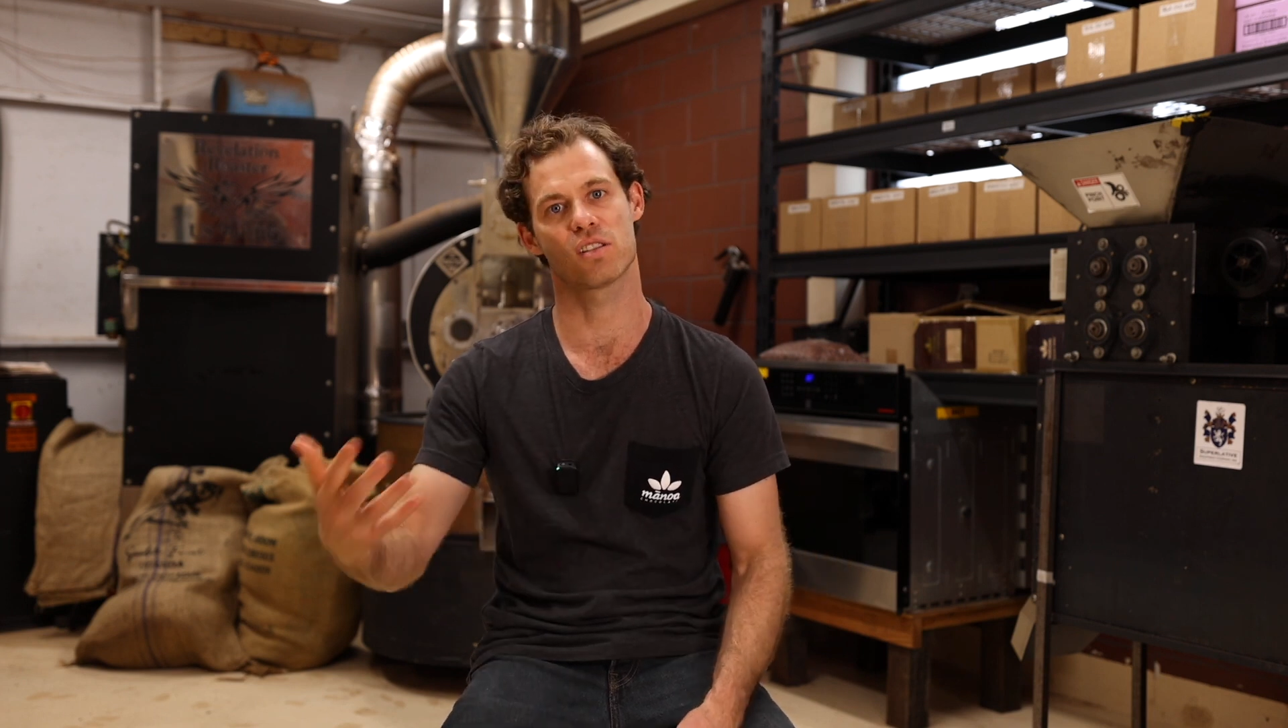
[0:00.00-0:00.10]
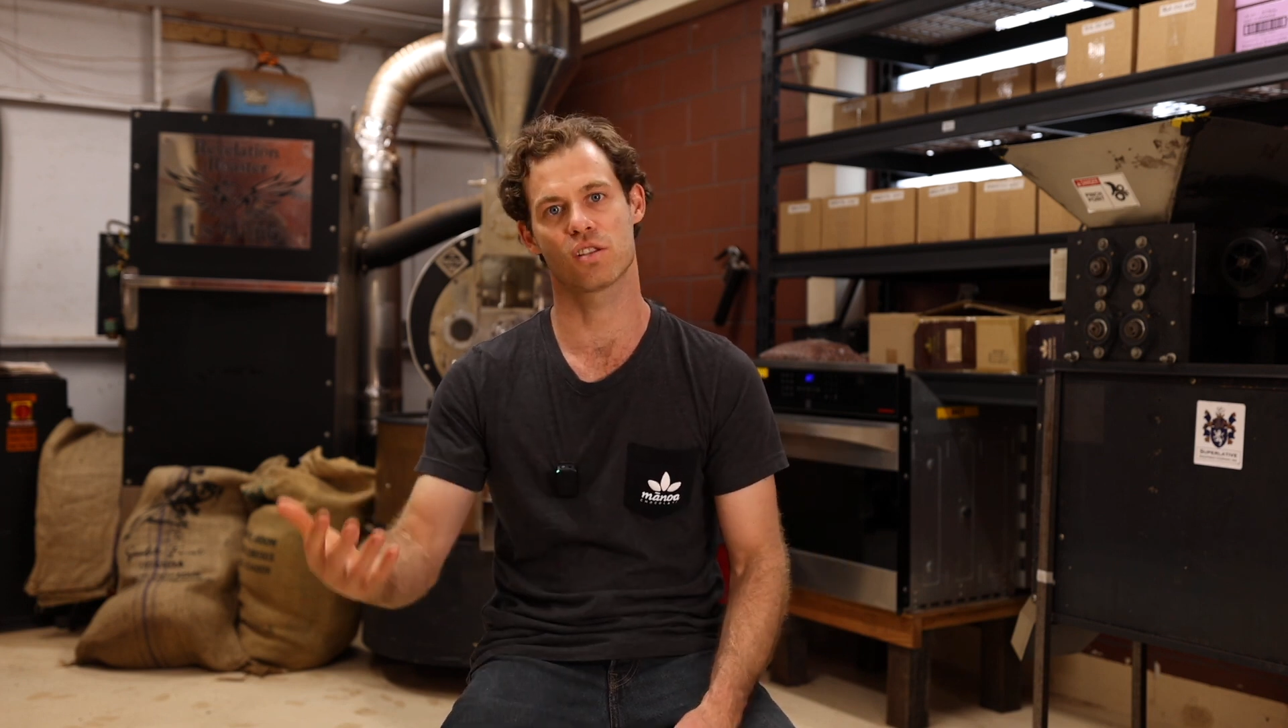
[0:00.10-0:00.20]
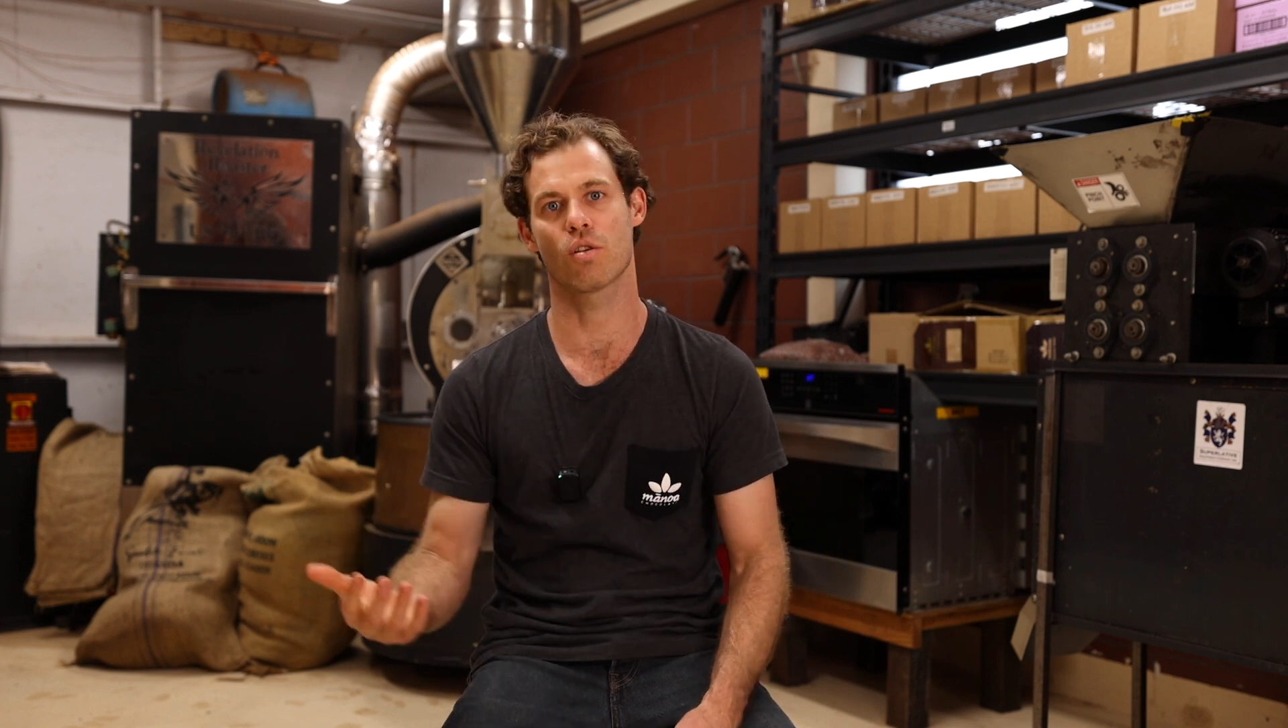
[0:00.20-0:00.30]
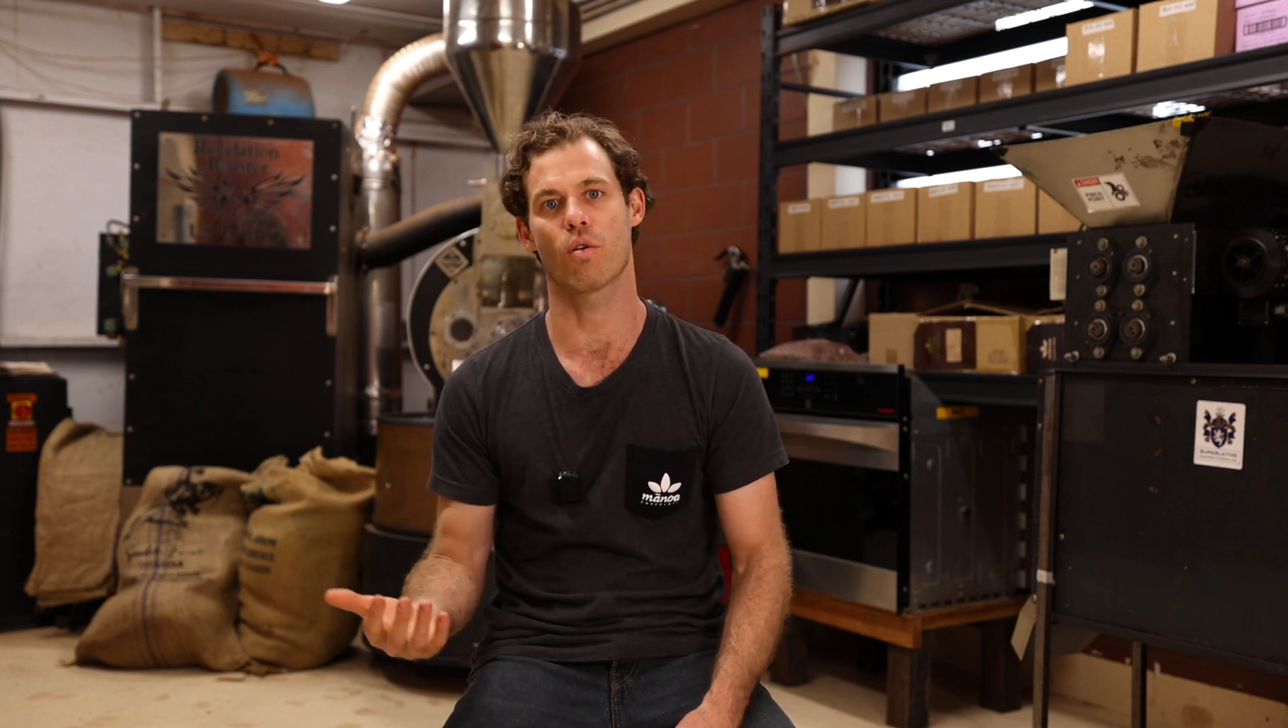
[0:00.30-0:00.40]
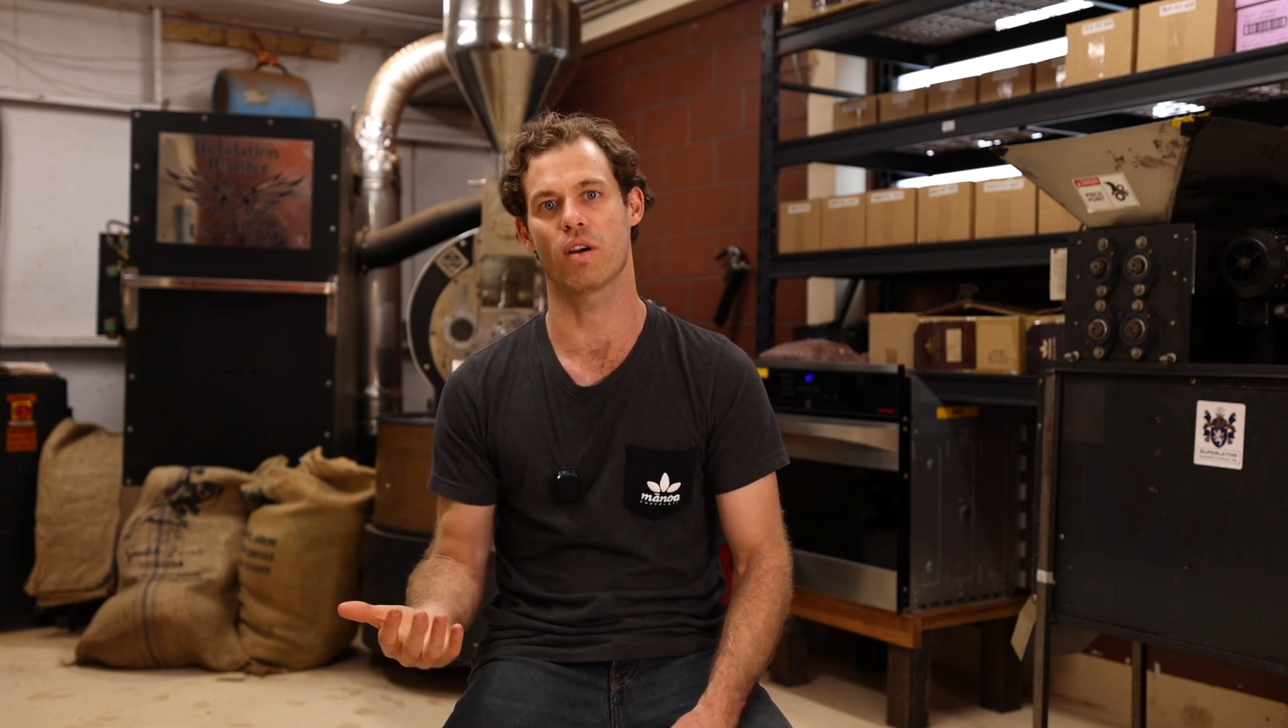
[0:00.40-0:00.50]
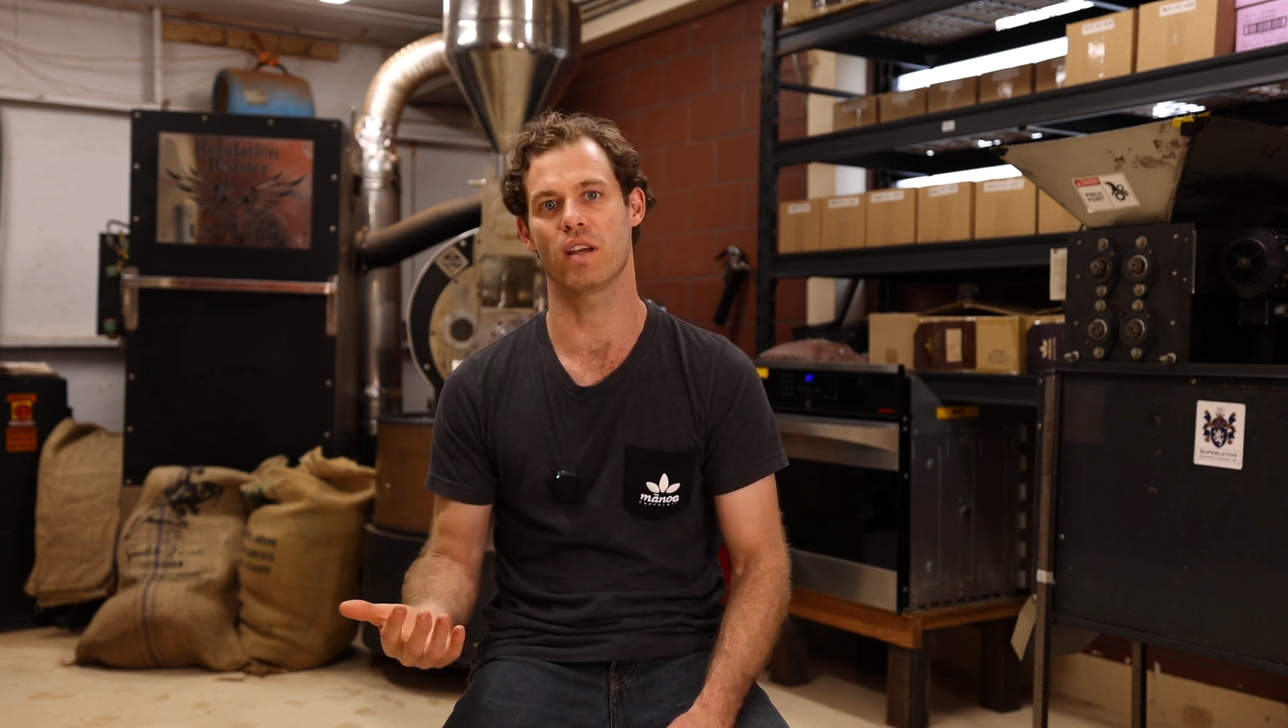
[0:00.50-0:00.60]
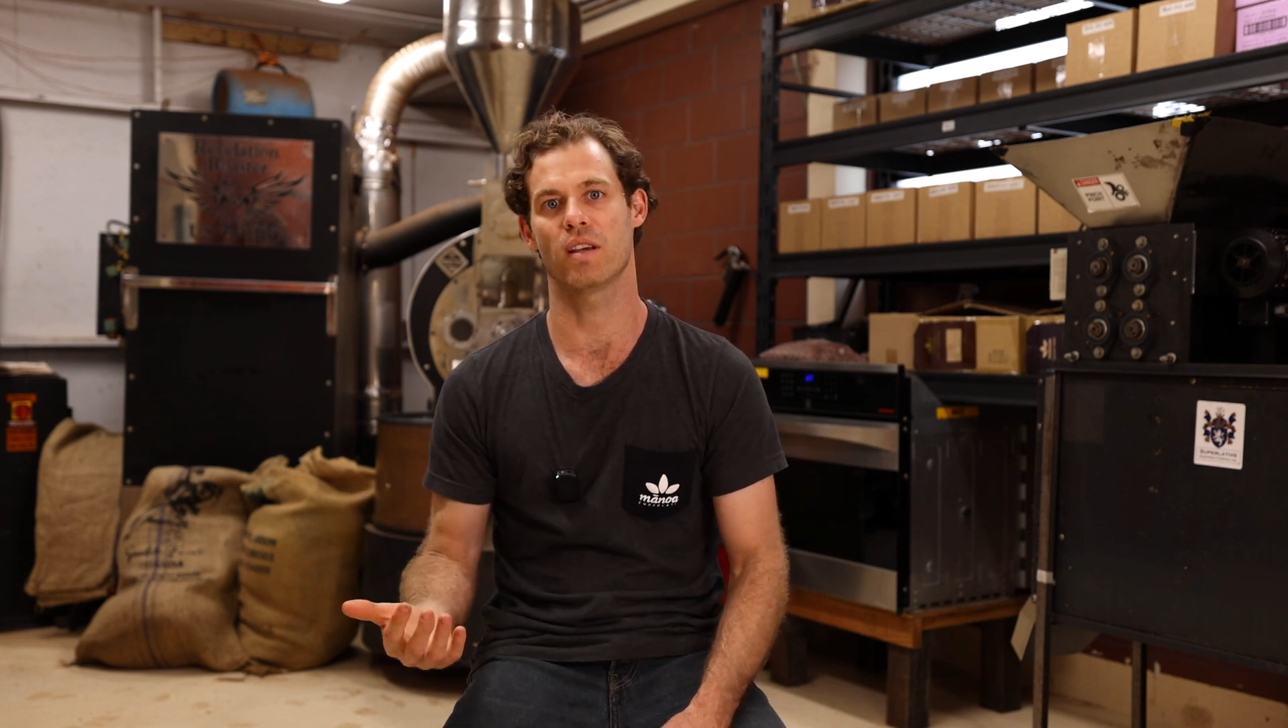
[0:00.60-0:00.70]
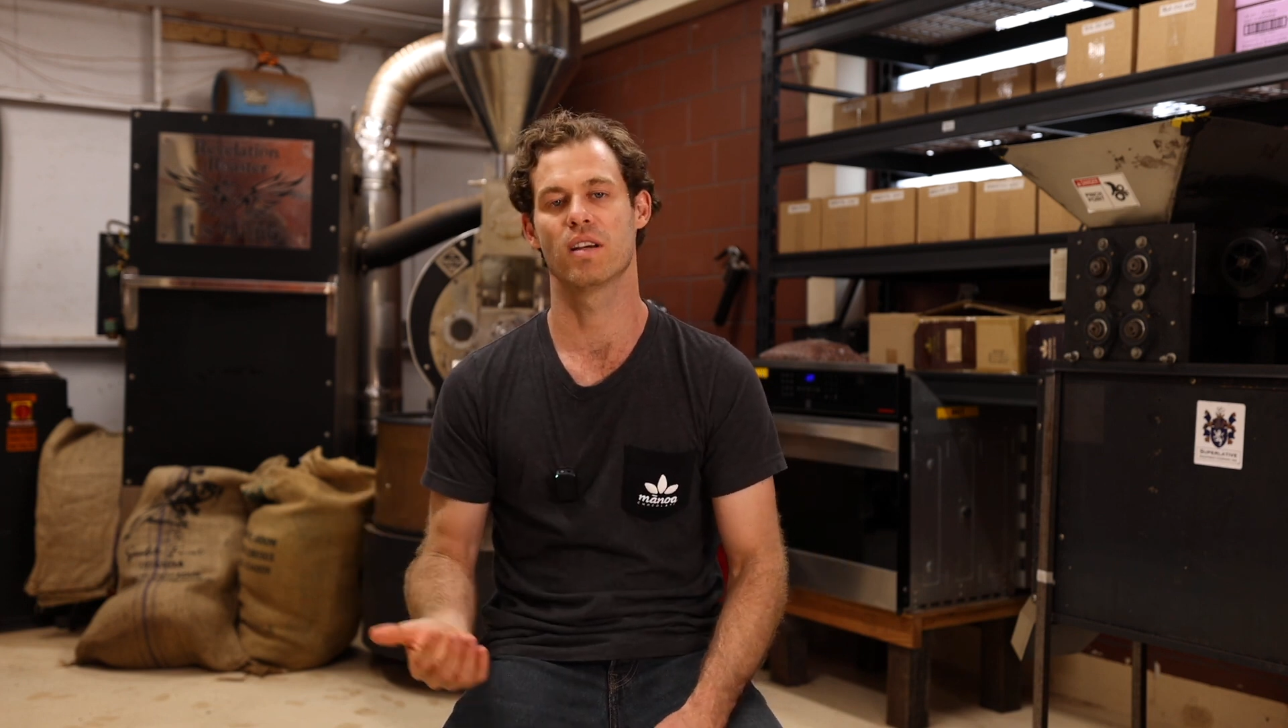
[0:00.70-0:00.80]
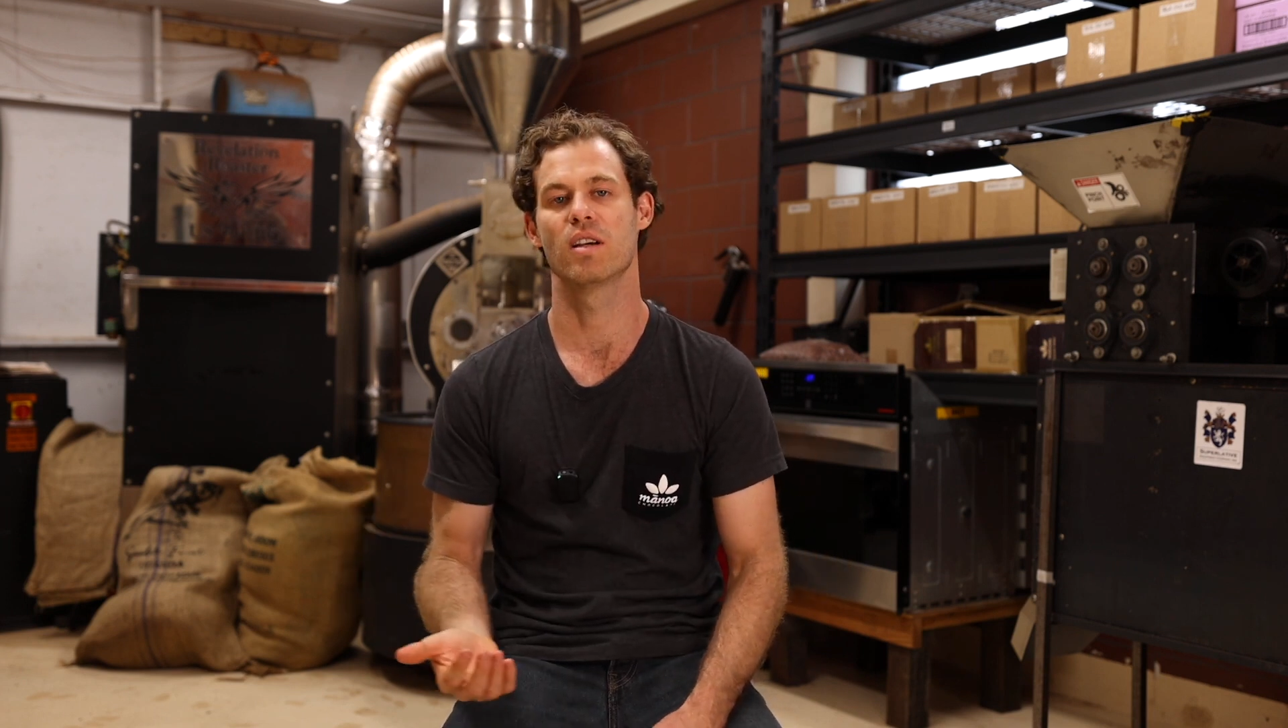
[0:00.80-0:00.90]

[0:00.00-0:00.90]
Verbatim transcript: story,